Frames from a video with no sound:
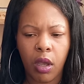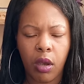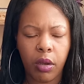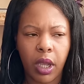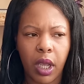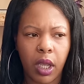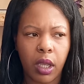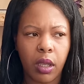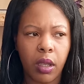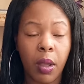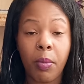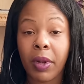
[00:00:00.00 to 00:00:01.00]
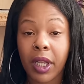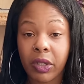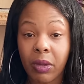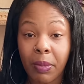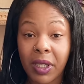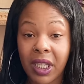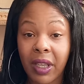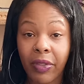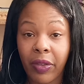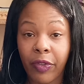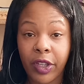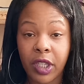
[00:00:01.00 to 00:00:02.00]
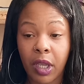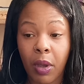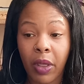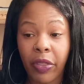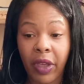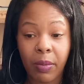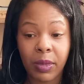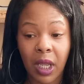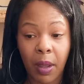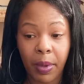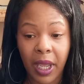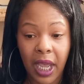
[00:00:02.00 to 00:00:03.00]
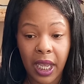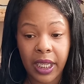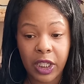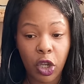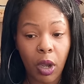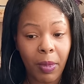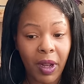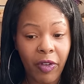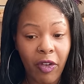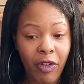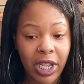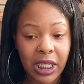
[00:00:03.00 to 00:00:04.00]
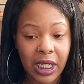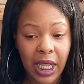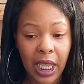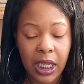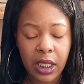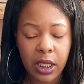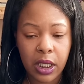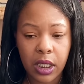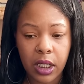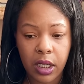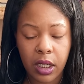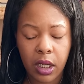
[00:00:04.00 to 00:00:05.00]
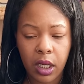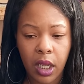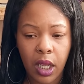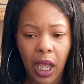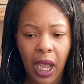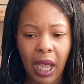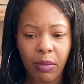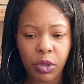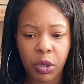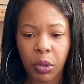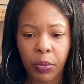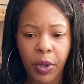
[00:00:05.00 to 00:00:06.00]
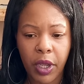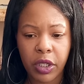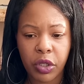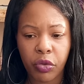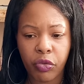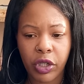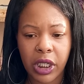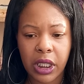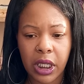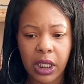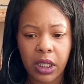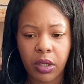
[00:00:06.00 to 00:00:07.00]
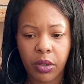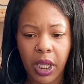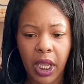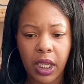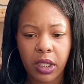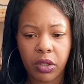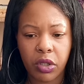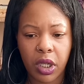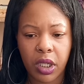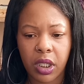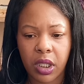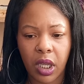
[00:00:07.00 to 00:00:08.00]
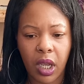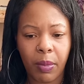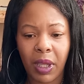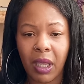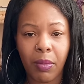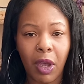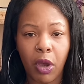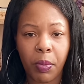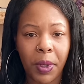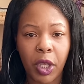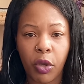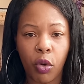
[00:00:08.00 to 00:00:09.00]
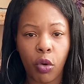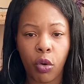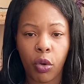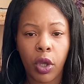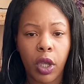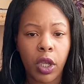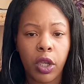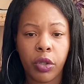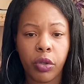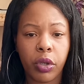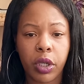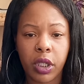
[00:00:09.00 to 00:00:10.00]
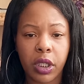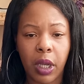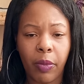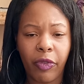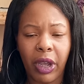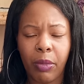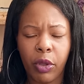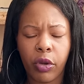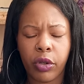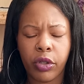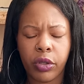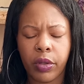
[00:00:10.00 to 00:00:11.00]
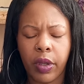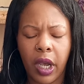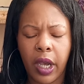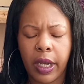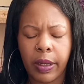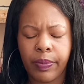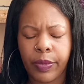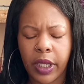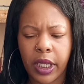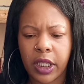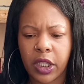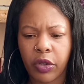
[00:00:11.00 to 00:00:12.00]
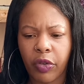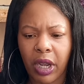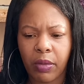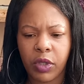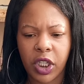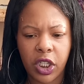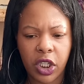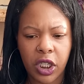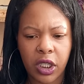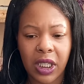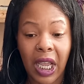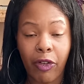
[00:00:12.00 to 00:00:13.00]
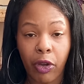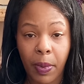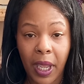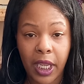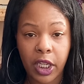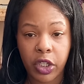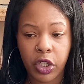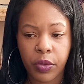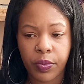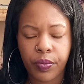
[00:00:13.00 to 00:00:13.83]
Okay. Please remember to give the video a thumbs up, guys. Comment if it resonates. I'm doing personal readings, okay? So just email me or you could find me on Instagram, Gigi's tarot page.